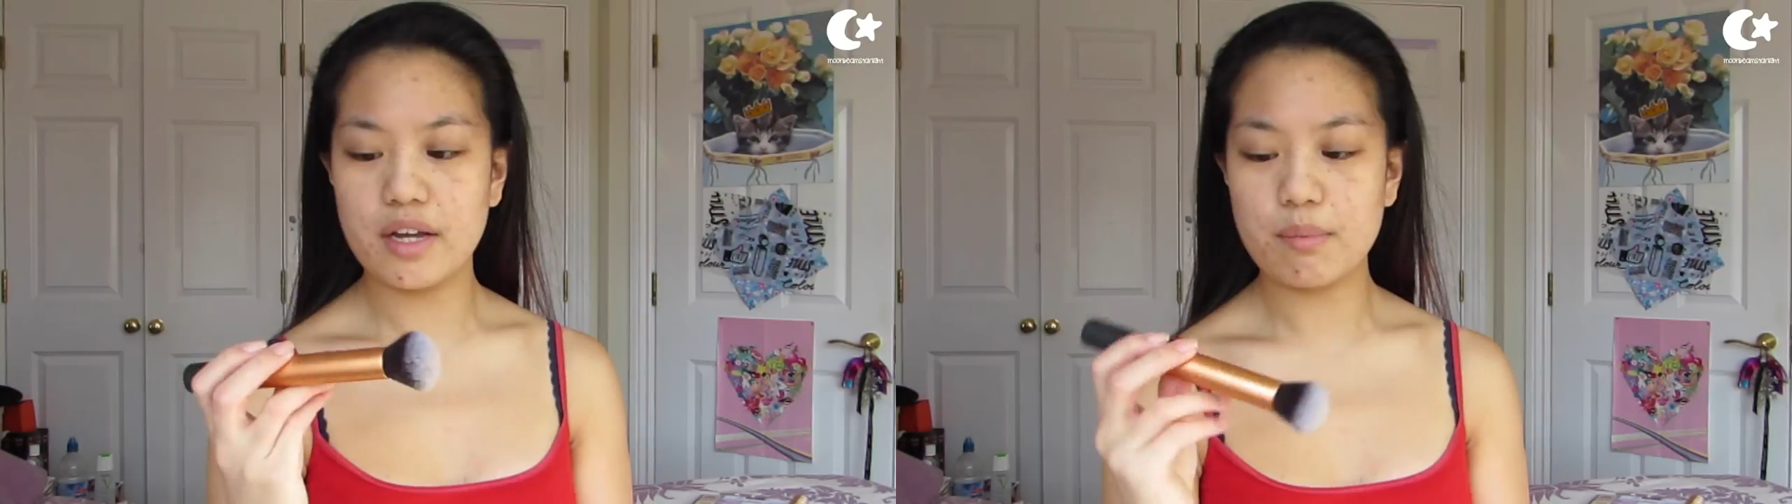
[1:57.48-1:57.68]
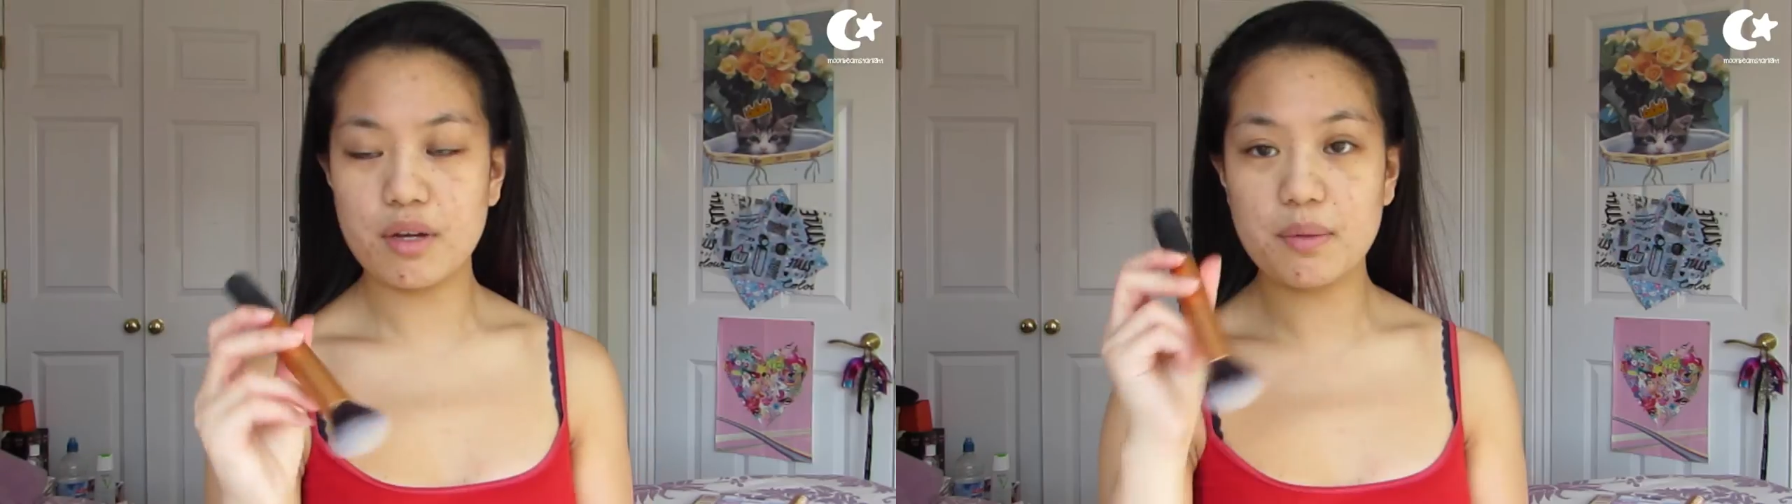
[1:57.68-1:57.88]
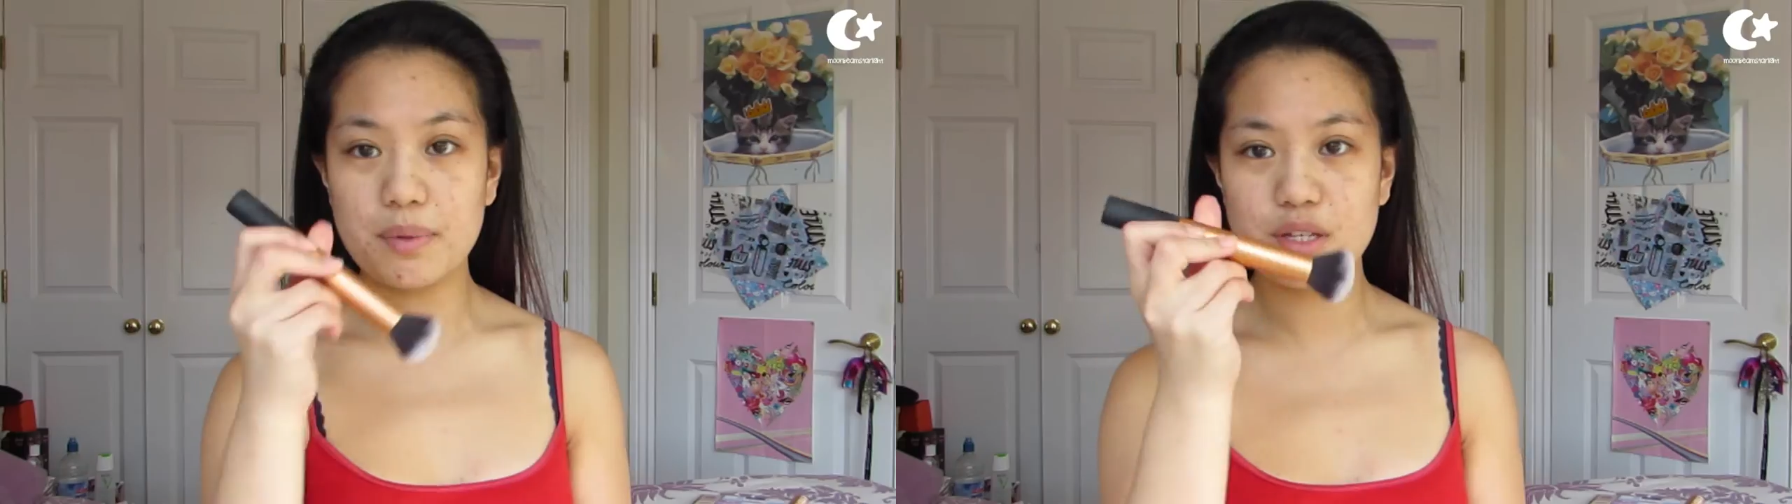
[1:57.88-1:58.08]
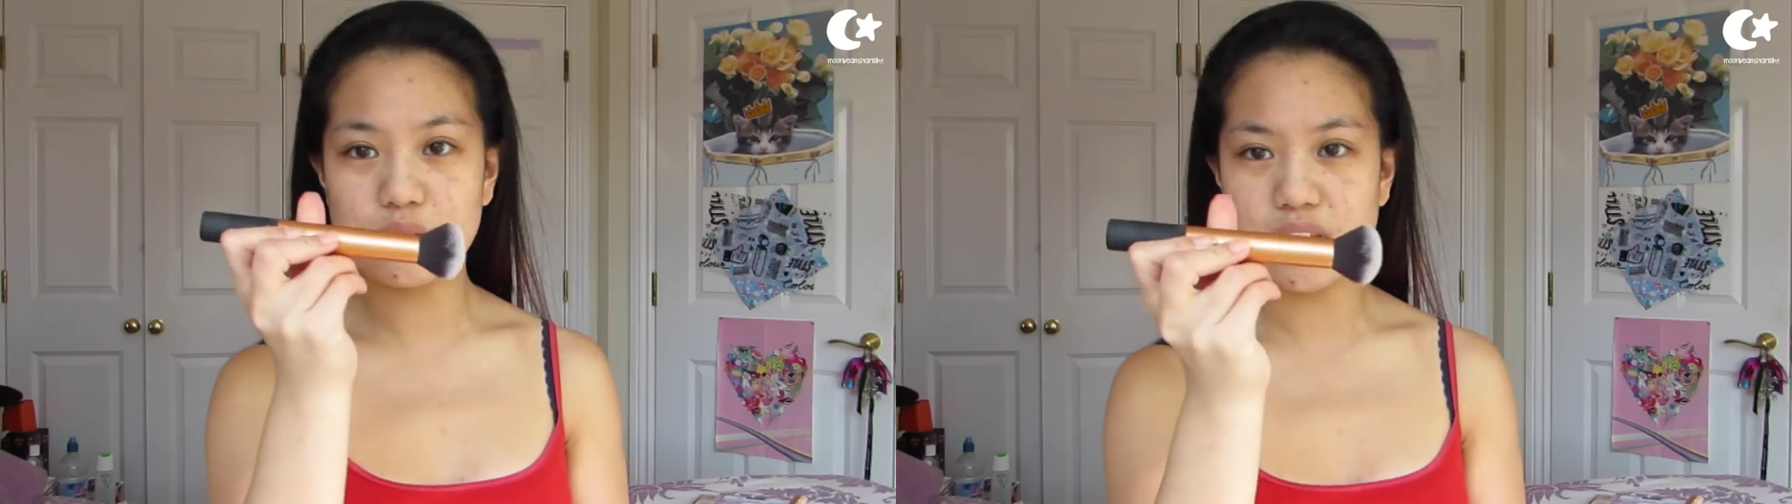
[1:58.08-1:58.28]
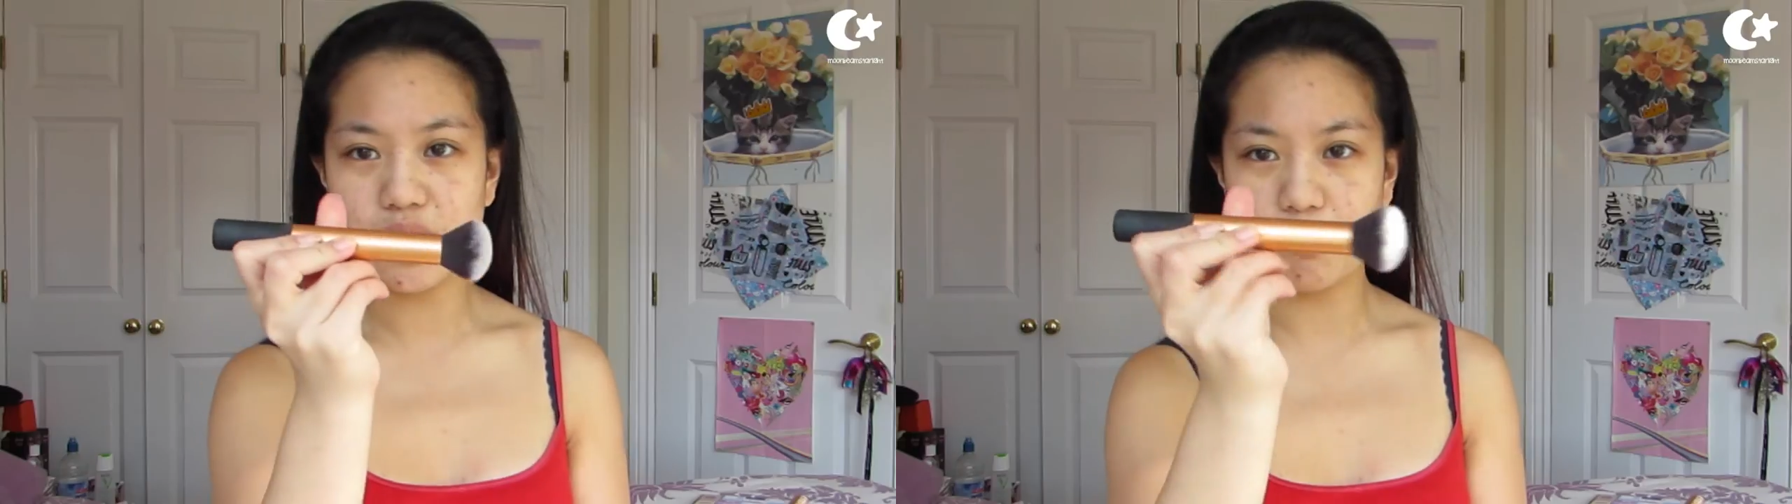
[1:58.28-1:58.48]
am going to be
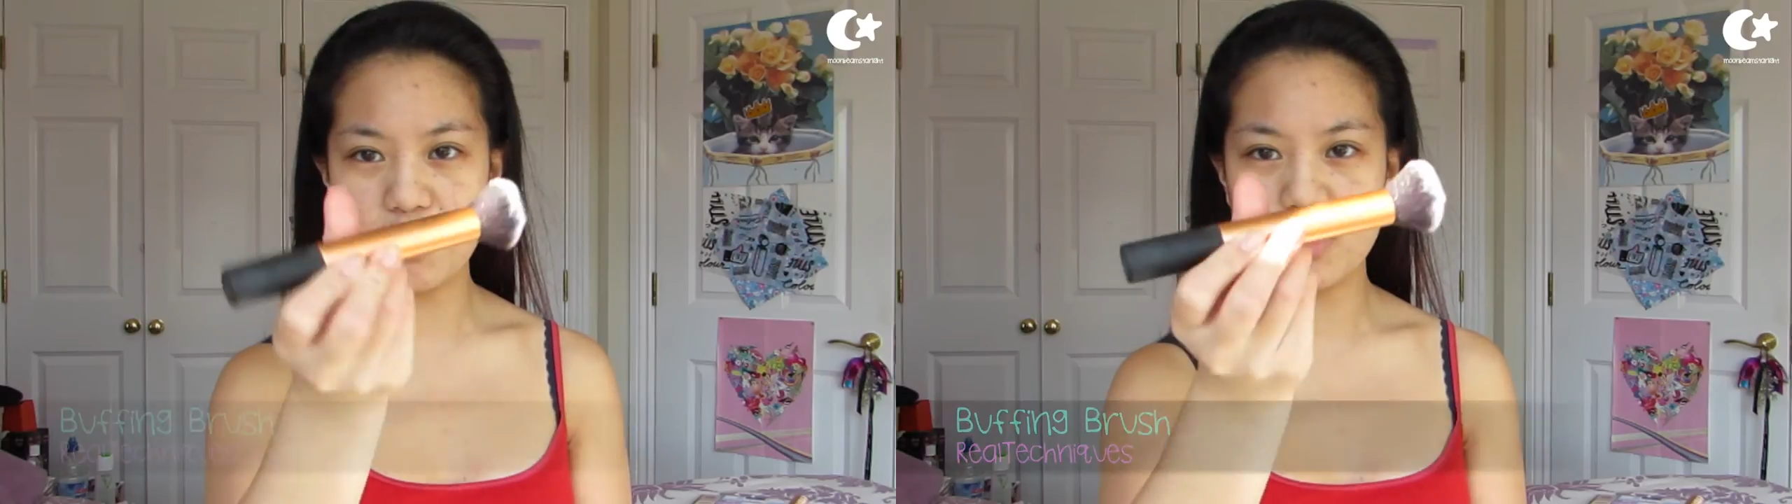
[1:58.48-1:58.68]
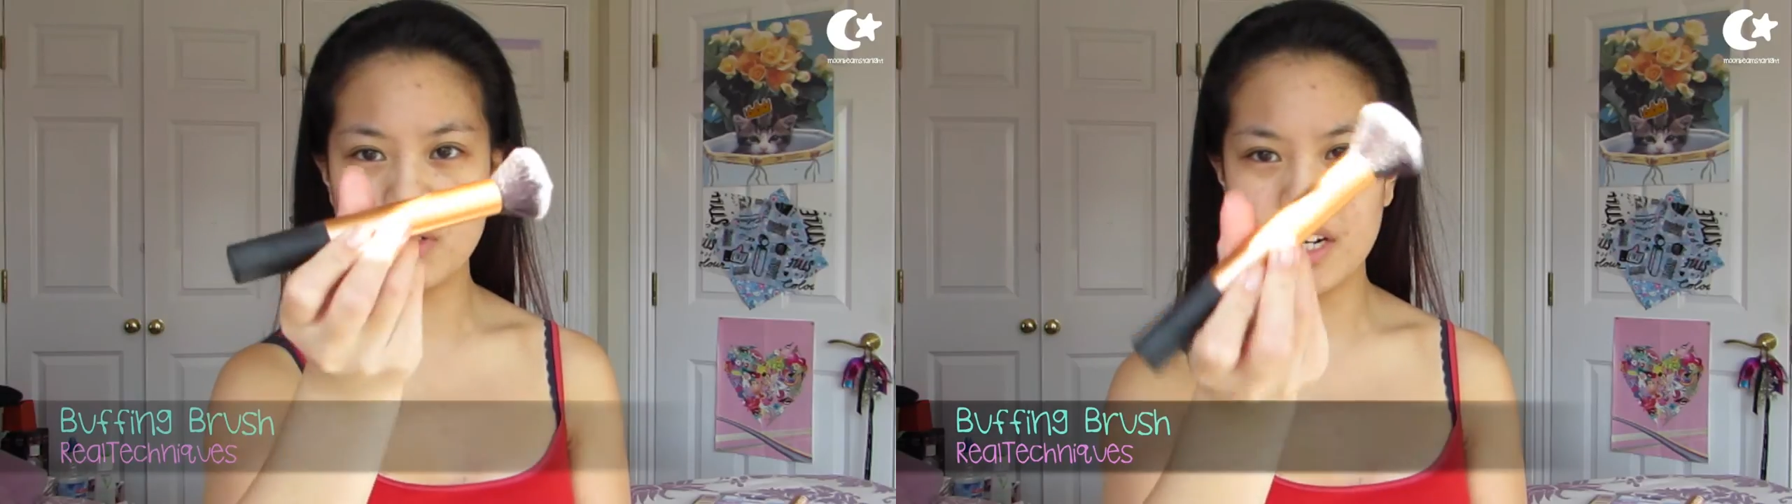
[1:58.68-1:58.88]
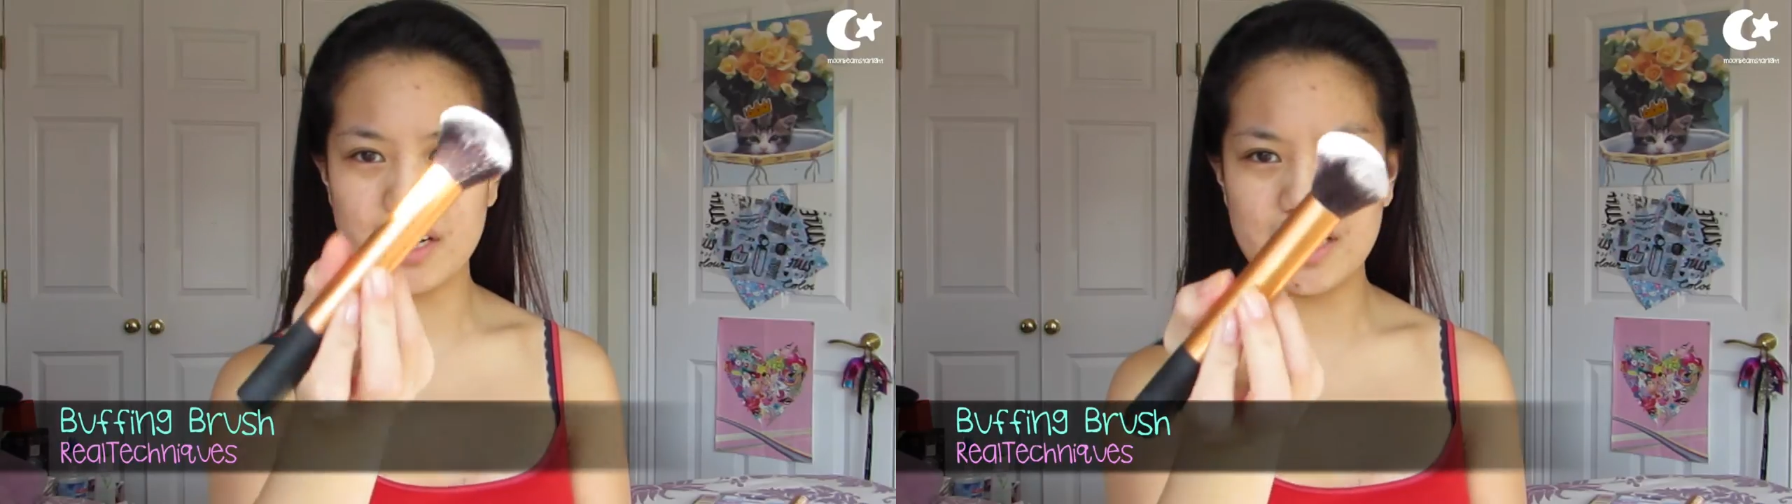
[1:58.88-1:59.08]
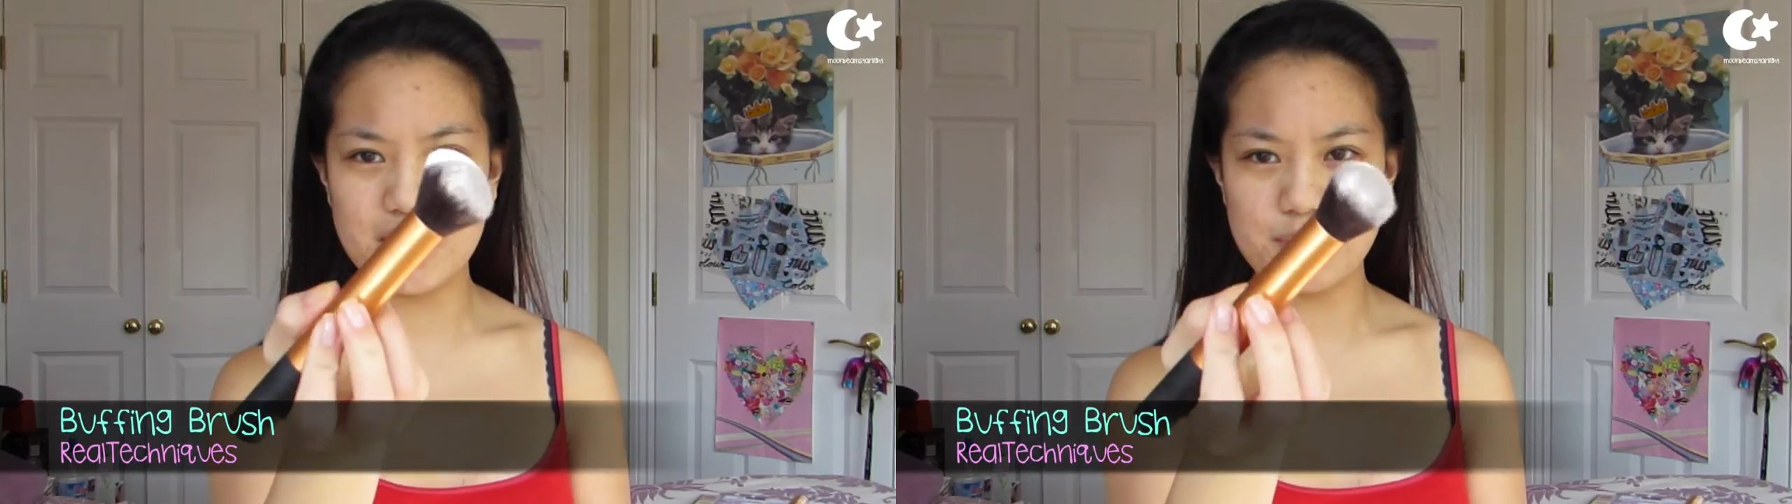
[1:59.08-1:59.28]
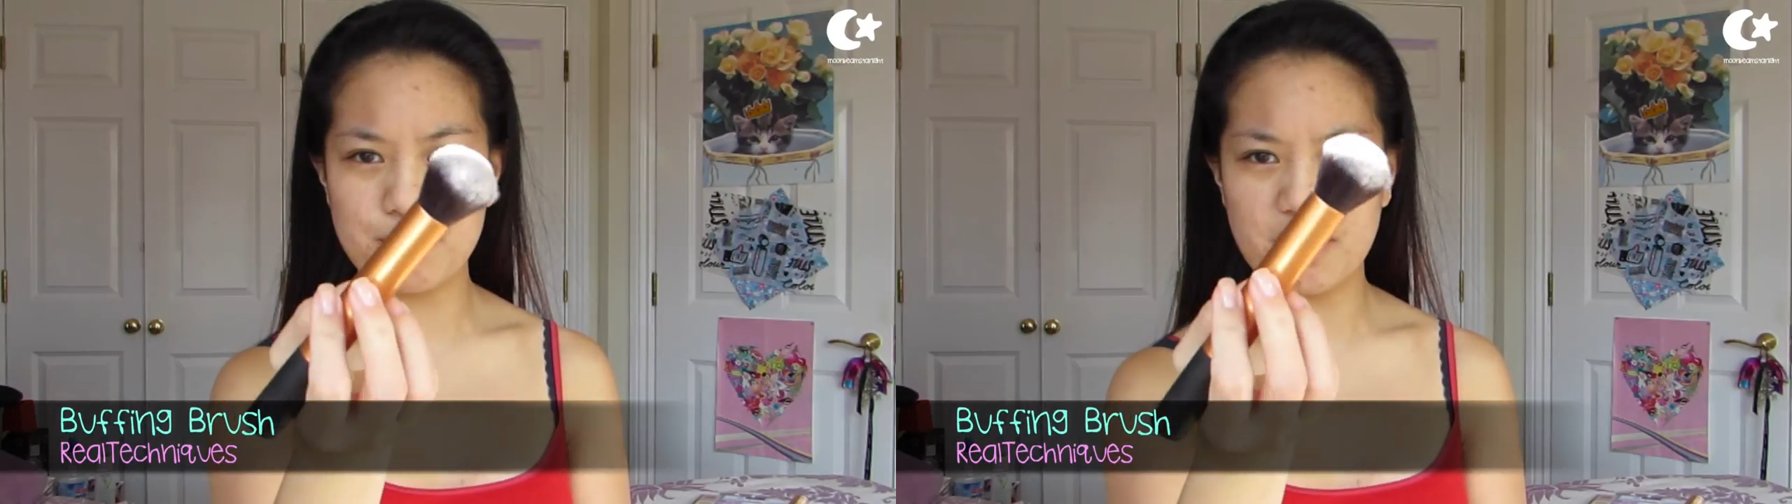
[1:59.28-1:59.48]
using my RealTechniques